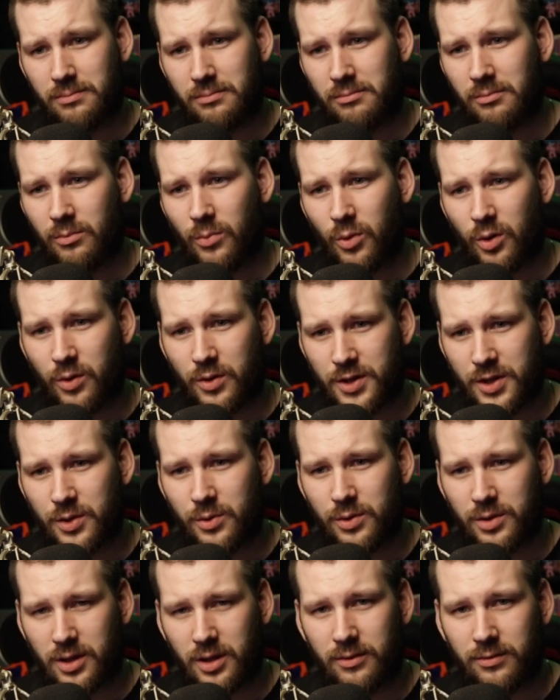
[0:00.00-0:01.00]
more
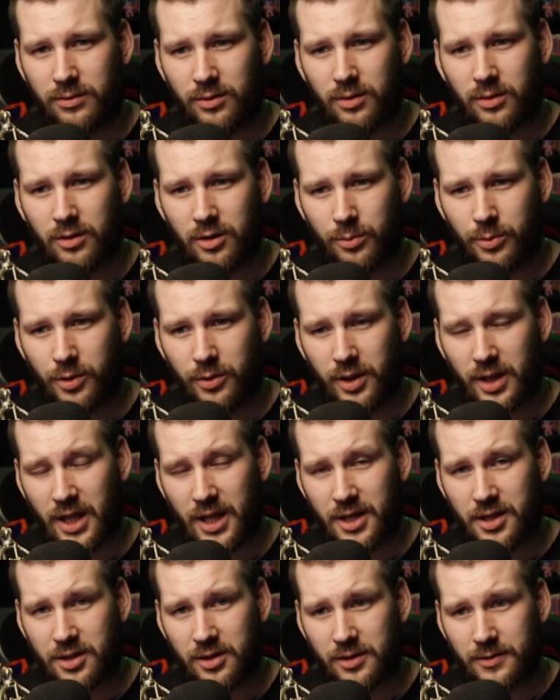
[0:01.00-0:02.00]
suited for
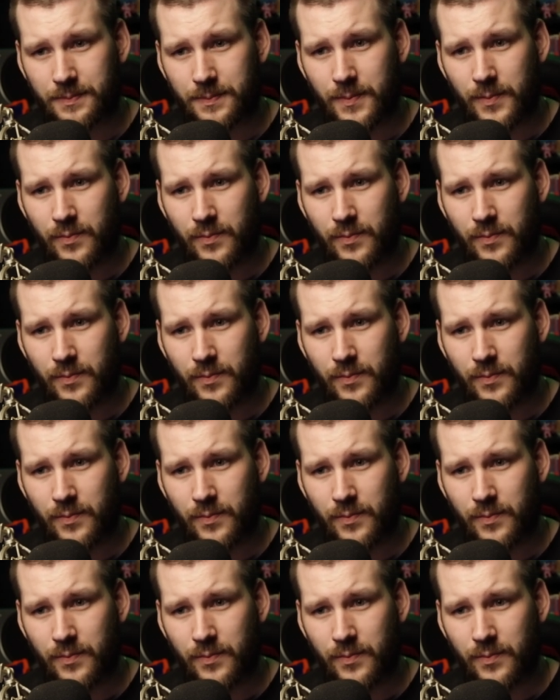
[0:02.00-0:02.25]
communication.